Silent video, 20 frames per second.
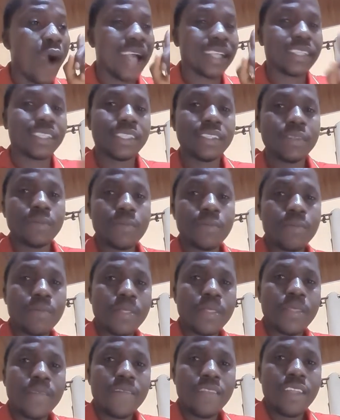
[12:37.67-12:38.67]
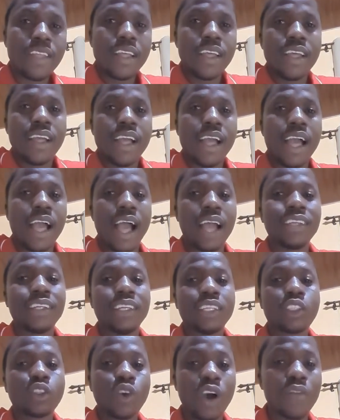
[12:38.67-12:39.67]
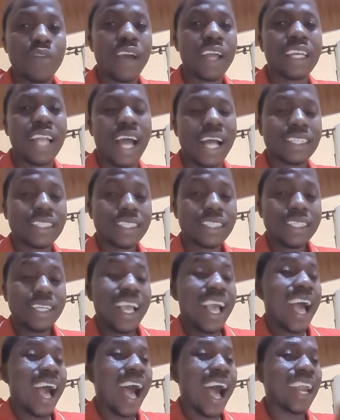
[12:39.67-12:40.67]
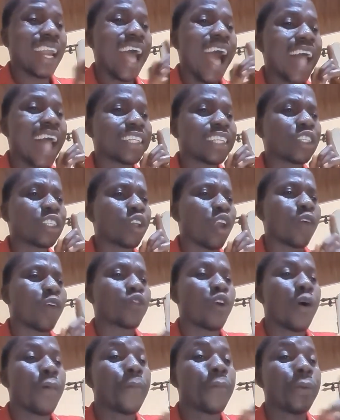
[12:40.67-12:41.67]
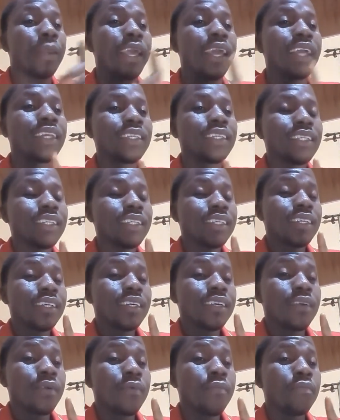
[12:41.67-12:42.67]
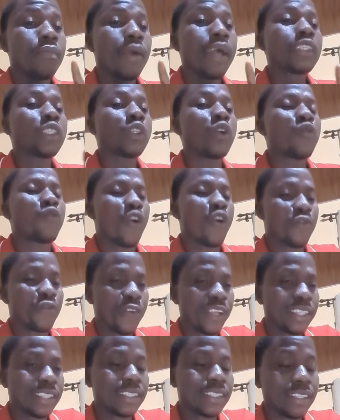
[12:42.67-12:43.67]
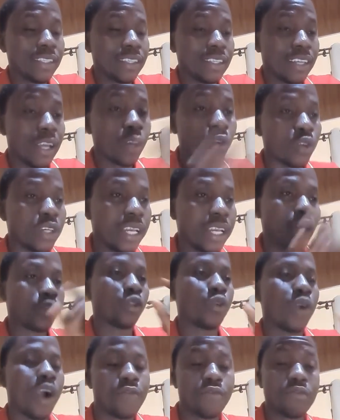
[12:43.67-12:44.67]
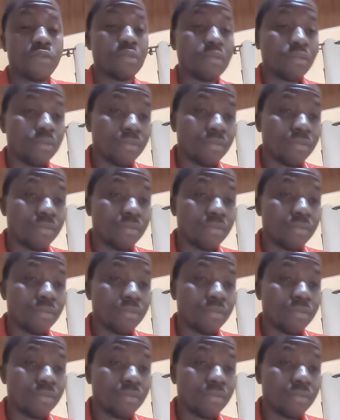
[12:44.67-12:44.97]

once and discovered that an attitude of complaint makes you forfeit the goodness you have.